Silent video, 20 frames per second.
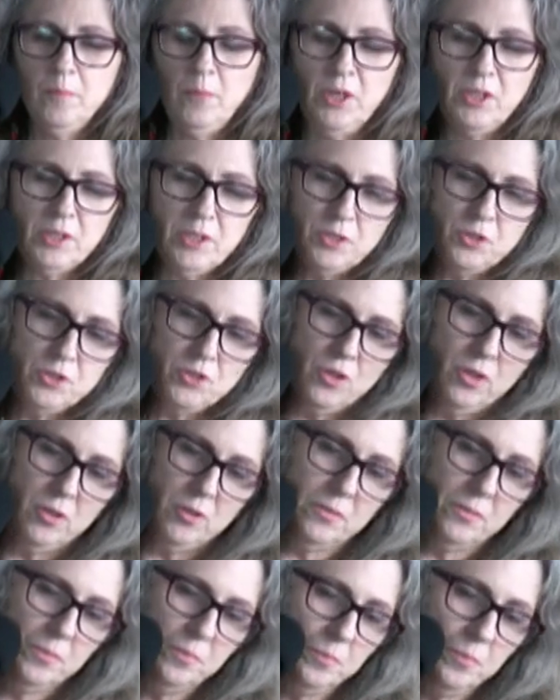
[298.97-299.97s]
Market
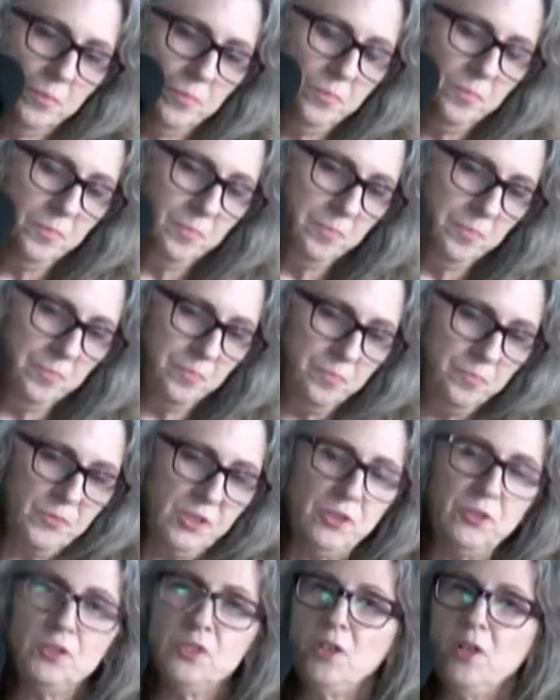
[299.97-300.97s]
Song.
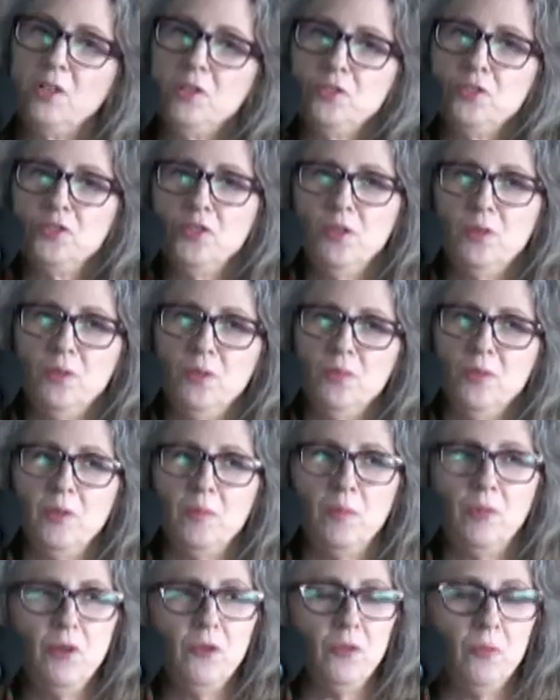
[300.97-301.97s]
This is also a
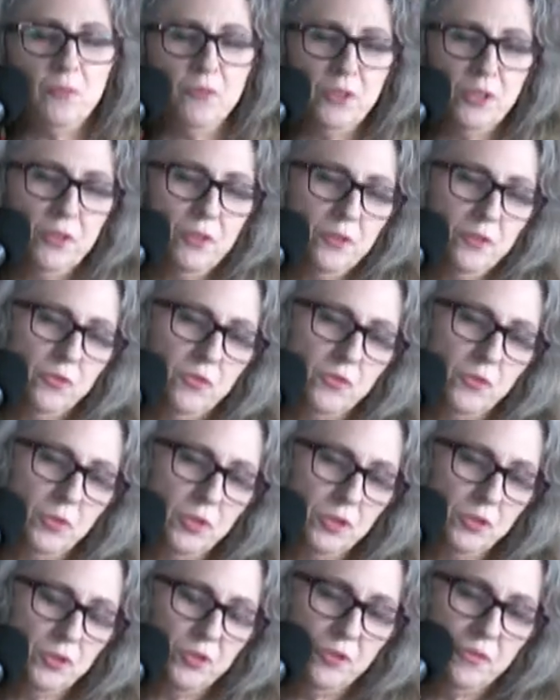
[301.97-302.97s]
poem written in the
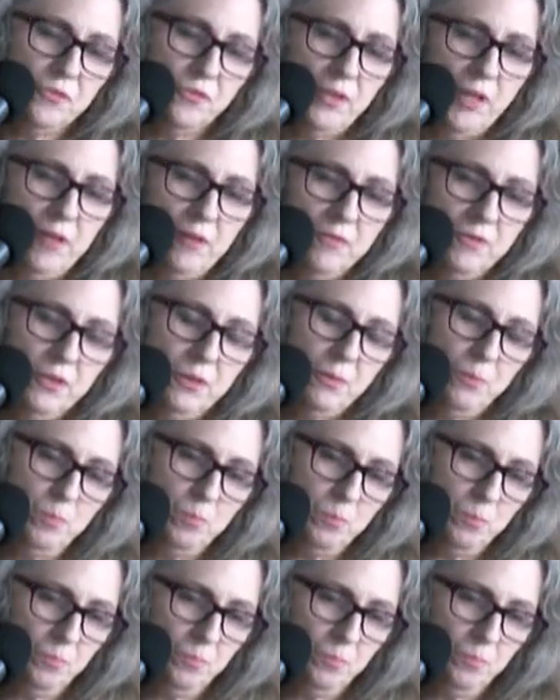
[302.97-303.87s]
voice of Eva.